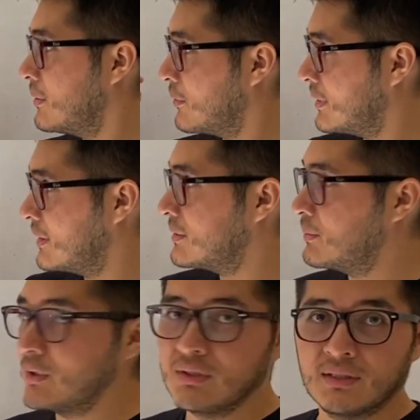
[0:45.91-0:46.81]
with
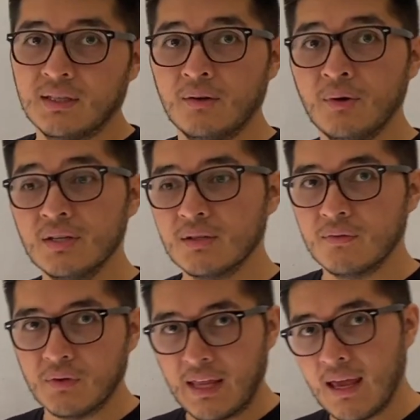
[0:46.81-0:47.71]
this much acceleration
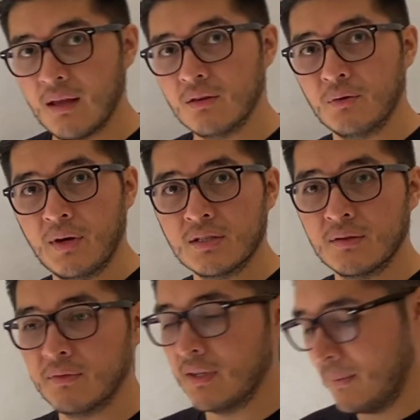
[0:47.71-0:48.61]
for that
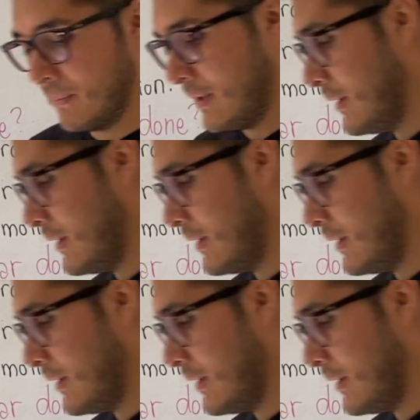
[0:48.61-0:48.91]
duration of time?